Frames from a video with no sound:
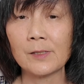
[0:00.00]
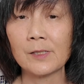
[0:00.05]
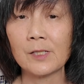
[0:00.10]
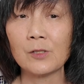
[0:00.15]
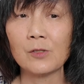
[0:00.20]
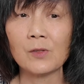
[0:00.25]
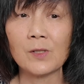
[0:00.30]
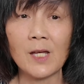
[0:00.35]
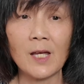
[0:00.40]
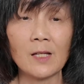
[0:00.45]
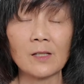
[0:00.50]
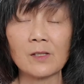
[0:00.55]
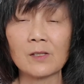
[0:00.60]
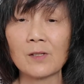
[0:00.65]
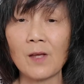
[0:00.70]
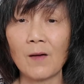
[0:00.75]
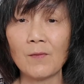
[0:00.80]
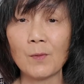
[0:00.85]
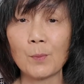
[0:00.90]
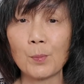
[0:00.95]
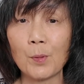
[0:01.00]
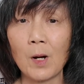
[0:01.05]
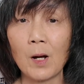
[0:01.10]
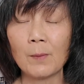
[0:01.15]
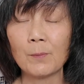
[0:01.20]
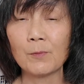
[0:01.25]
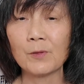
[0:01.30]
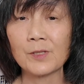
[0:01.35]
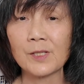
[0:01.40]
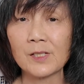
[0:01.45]
said you can't solve a
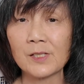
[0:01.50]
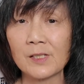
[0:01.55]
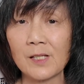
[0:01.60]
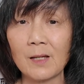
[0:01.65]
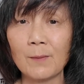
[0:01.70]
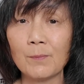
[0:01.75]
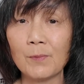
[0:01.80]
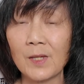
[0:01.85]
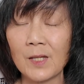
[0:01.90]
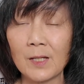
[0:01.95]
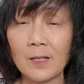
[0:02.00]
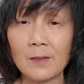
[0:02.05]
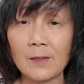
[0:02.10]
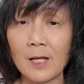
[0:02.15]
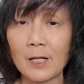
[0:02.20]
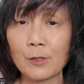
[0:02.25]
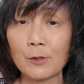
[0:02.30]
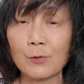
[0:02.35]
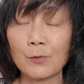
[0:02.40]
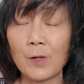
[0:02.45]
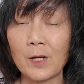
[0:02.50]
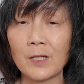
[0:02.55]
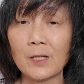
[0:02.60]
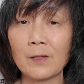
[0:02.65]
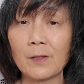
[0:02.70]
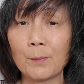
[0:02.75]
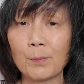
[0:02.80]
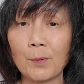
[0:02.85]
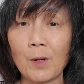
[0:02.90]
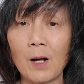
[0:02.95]
problem with the same thinking that created
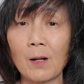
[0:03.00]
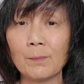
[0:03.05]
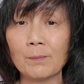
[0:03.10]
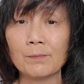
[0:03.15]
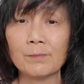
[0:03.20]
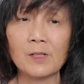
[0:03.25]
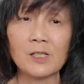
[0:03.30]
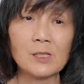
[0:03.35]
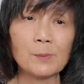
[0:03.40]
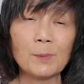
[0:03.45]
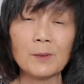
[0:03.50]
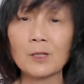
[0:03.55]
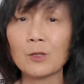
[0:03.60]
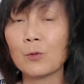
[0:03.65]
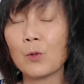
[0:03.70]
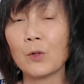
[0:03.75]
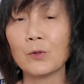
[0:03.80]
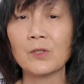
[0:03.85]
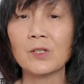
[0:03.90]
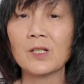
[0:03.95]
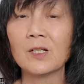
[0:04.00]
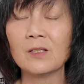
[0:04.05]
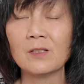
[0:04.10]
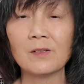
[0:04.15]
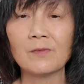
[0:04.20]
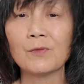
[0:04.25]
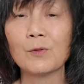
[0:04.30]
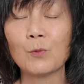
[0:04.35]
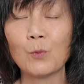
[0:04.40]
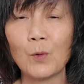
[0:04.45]
the problem. It's been quoted in
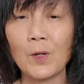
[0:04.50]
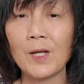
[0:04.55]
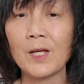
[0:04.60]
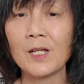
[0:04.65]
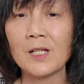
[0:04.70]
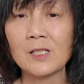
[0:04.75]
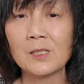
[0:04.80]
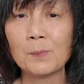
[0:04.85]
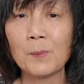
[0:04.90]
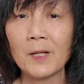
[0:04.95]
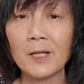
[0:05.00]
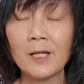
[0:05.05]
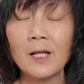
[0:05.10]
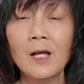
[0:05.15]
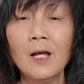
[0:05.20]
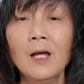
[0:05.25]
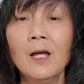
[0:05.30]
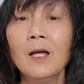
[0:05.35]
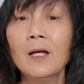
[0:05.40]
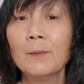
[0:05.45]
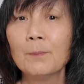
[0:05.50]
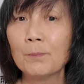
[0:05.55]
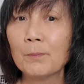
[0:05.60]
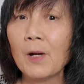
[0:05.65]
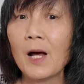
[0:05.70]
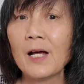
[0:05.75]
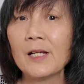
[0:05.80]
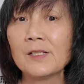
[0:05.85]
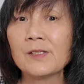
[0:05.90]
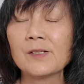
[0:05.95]
different ways, but
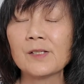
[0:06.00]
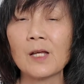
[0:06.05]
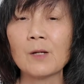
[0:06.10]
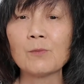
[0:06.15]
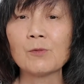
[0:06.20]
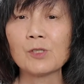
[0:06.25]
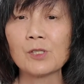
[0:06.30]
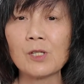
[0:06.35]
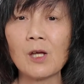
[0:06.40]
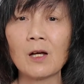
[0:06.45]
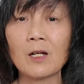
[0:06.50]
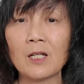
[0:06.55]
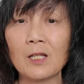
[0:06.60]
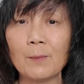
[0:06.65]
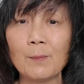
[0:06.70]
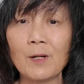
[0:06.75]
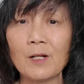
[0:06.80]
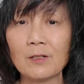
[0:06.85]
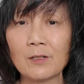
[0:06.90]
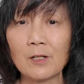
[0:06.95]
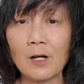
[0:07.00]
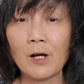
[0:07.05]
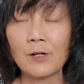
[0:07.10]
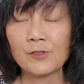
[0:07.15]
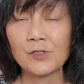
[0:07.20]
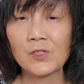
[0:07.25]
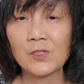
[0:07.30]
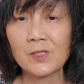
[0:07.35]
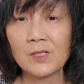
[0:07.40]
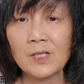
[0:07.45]
Einstein was talking about
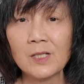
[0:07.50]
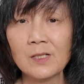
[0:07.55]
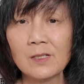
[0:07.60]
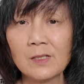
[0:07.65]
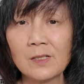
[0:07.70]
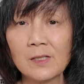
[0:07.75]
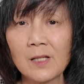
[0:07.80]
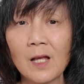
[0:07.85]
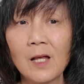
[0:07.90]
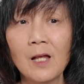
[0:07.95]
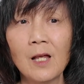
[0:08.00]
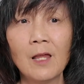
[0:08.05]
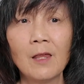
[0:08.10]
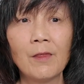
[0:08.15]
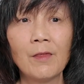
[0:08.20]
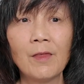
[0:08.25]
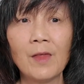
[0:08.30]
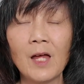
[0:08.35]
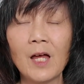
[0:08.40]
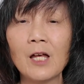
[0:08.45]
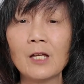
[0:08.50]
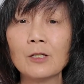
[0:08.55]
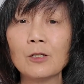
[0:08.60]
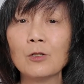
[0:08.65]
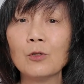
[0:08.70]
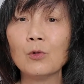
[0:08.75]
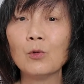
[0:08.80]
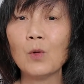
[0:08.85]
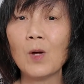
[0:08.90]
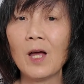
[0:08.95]
consciousness, that
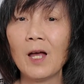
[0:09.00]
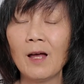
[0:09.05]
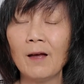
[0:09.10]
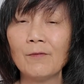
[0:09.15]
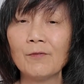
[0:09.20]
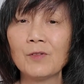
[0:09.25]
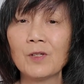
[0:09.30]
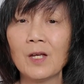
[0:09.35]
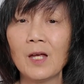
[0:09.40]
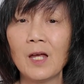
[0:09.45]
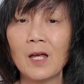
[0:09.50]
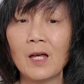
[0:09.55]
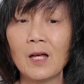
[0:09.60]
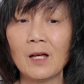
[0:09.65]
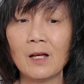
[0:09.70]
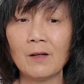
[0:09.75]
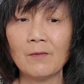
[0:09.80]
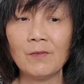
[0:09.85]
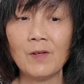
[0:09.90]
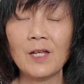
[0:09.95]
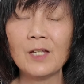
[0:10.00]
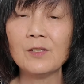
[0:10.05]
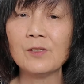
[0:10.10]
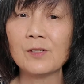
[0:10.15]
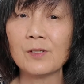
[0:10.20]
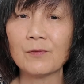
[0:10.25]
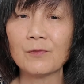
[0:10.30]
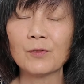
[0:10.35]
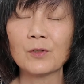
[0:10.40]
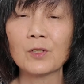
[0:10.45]
you have to have a
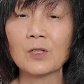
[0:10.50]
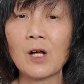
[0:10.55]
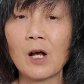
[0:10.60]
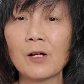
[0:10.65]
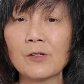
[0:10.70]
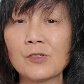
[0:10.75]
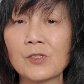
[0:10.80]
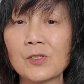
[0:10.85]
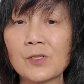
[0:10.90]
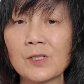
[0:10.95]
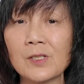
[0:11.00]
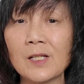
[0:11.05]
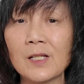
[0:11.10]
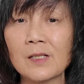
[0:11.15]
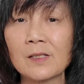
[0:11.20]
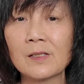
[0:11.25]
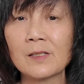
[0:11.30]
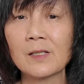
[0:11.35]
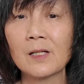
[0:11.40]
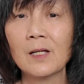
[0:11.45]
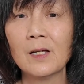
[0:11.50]
different consciousness